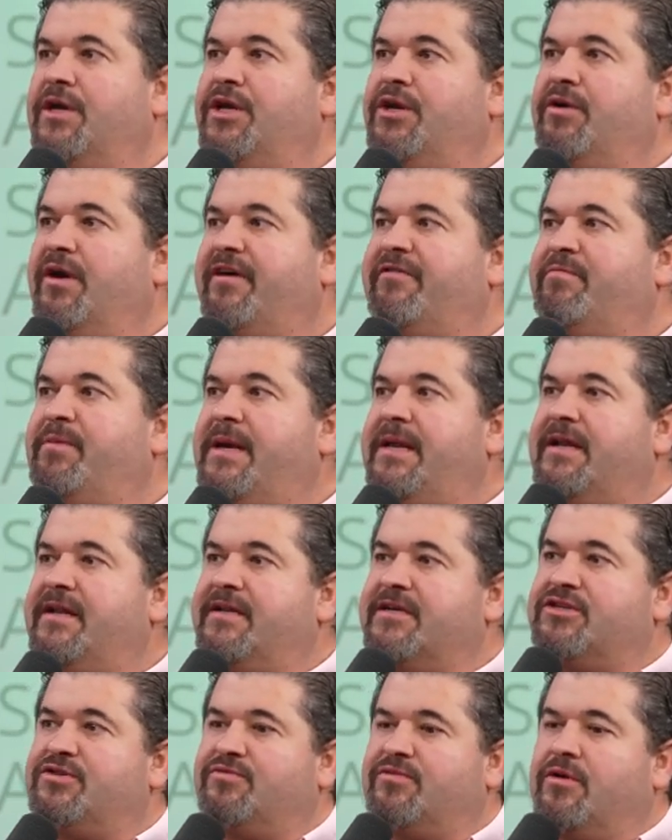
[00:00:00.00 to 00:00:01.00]
You have been in
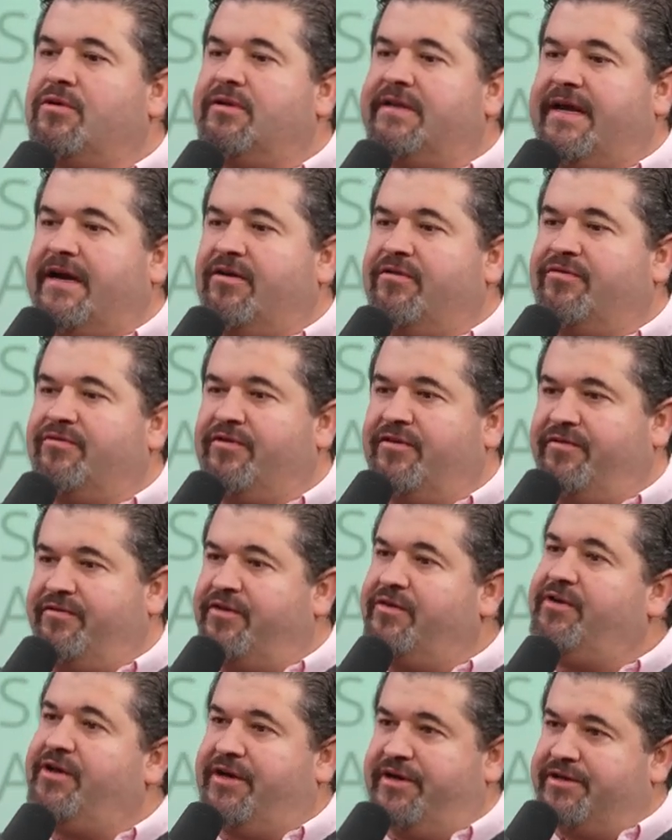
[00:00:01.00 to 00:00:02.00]
this role now for a
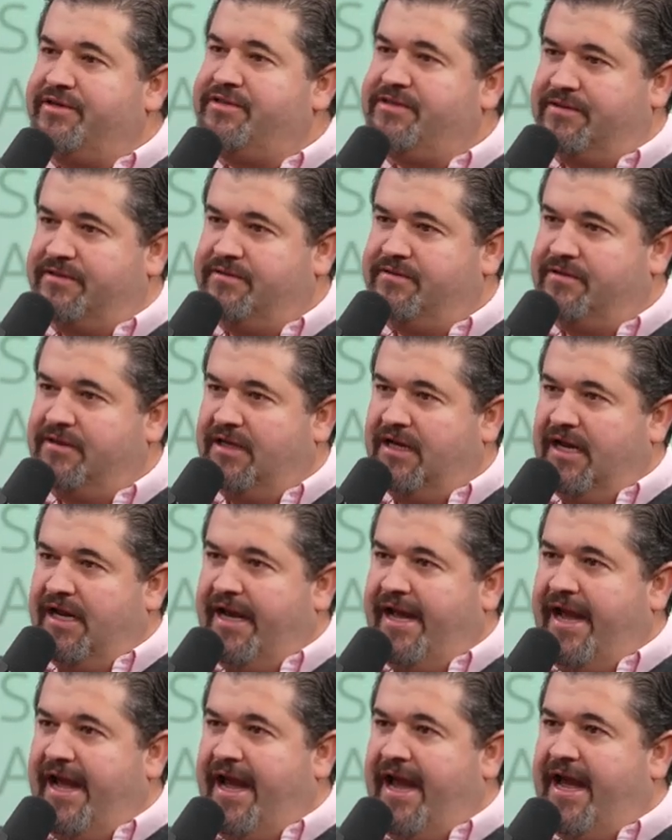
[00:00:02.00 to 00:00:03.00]
few years,
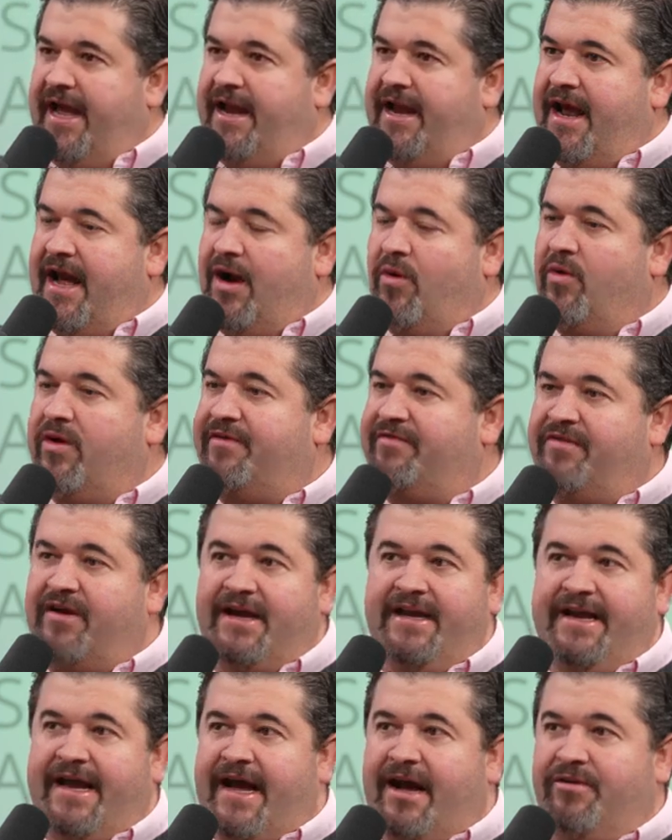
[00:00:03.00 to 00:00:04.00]
and I want to
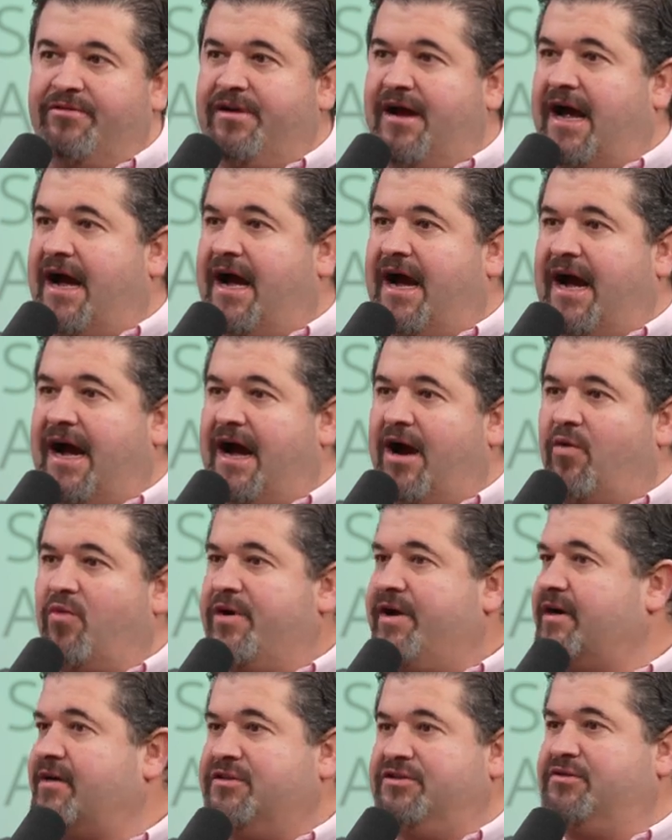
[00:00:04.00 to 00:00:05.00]
find out how
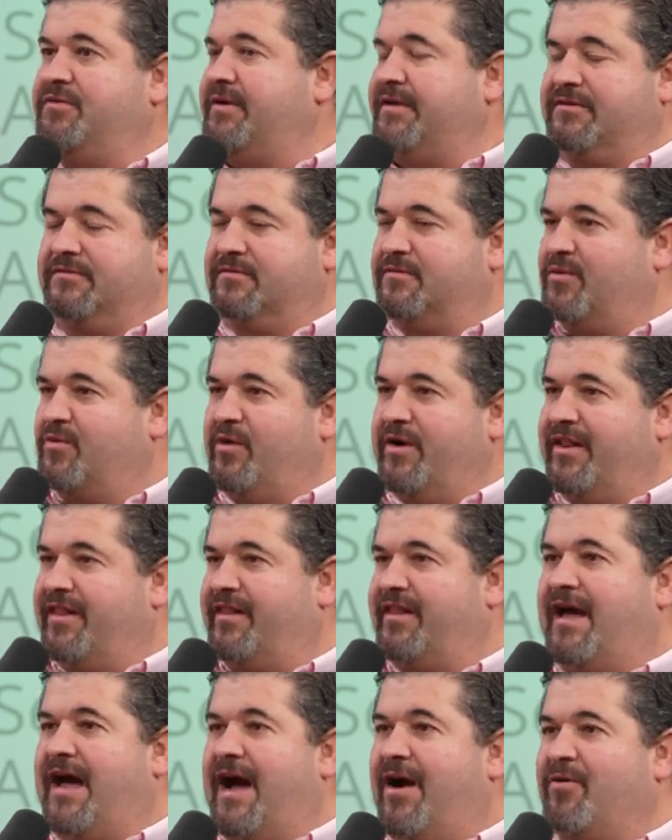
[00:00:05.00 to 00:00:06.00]
we are doing
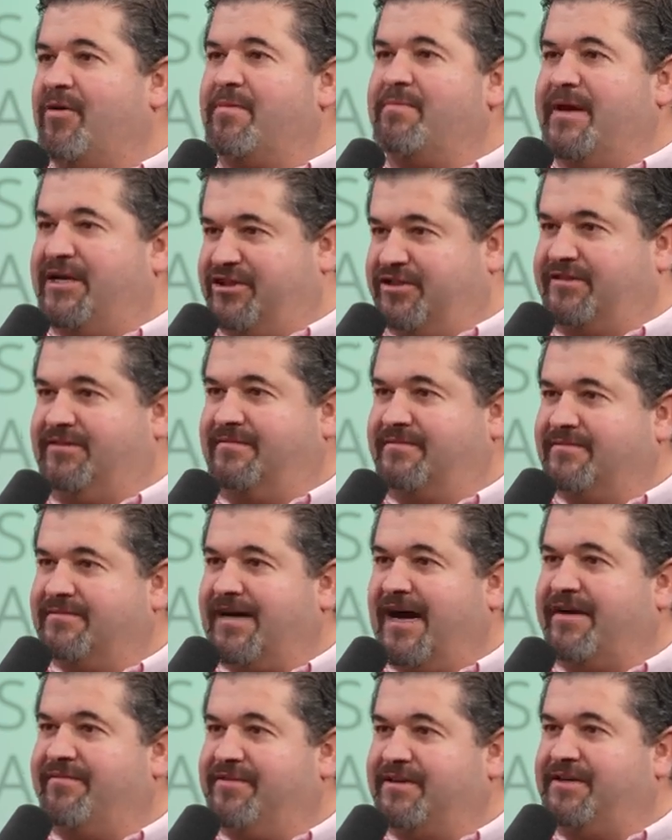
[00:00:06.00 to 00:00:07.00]
with our mission.
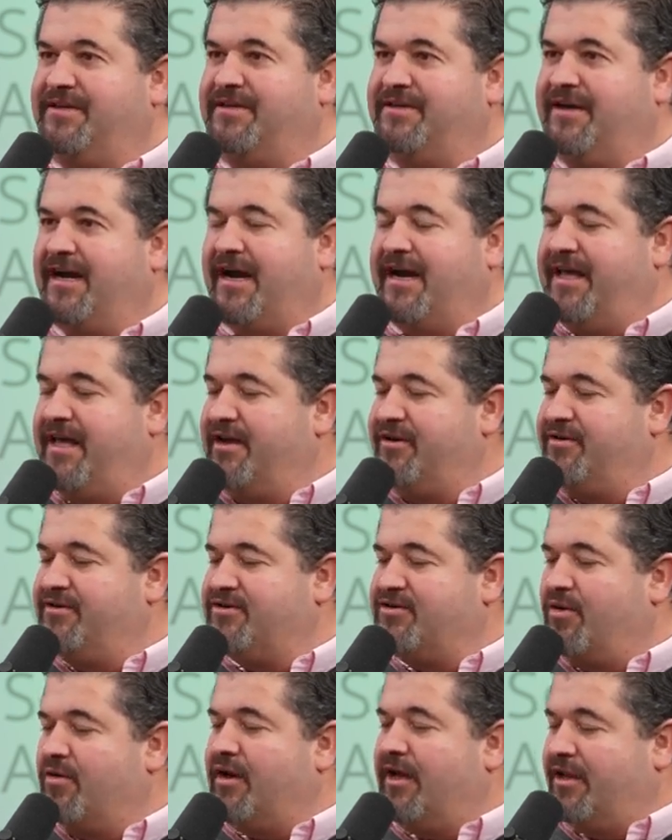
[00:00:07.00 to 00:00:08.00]
I've heard, I hear you
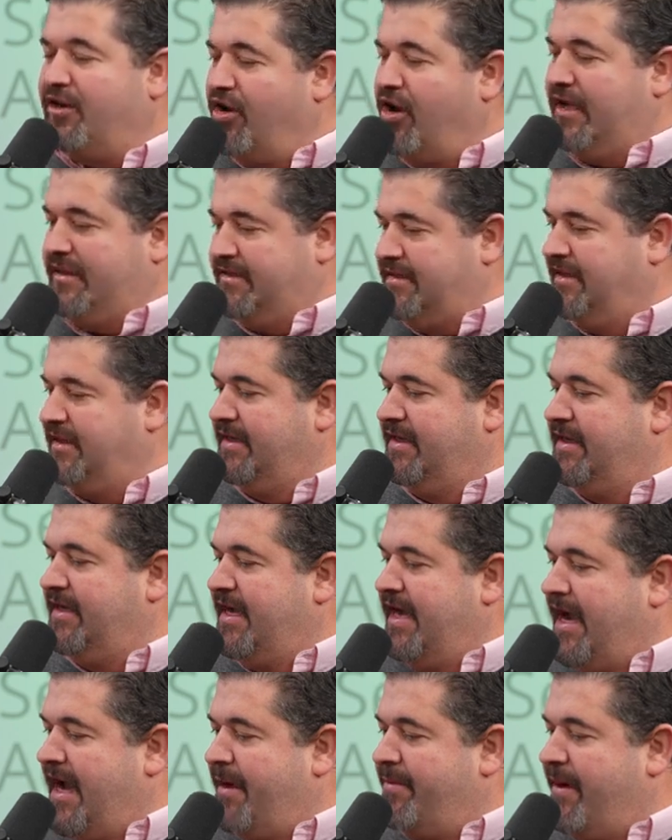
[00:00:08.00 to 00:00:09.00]
talk a lot
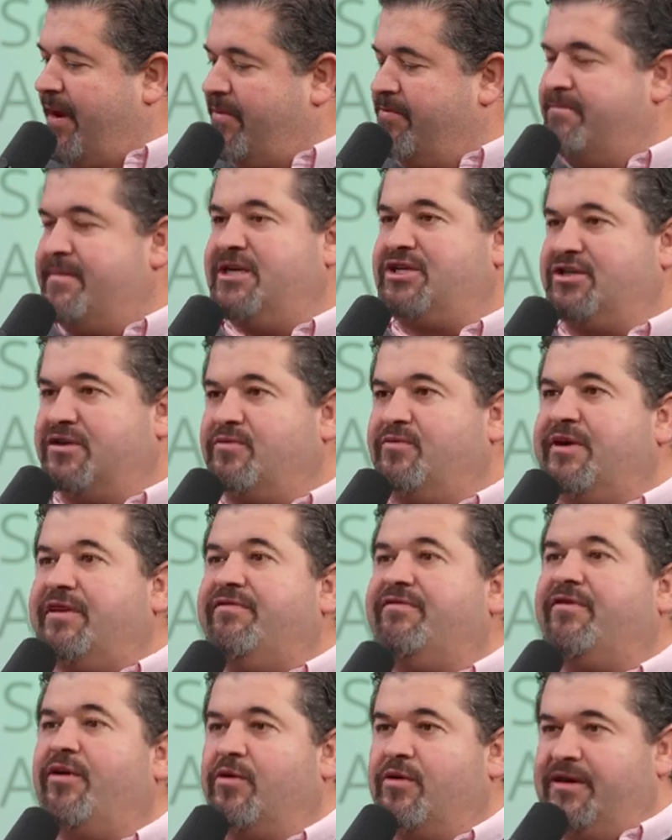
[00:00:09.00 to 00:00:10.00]
about mission
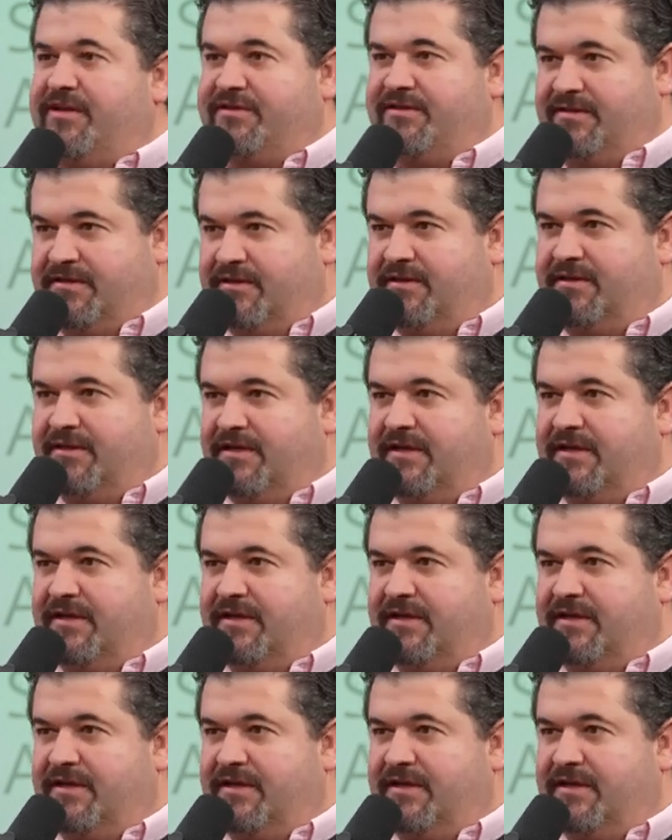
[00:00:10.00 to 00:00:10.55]
refocus.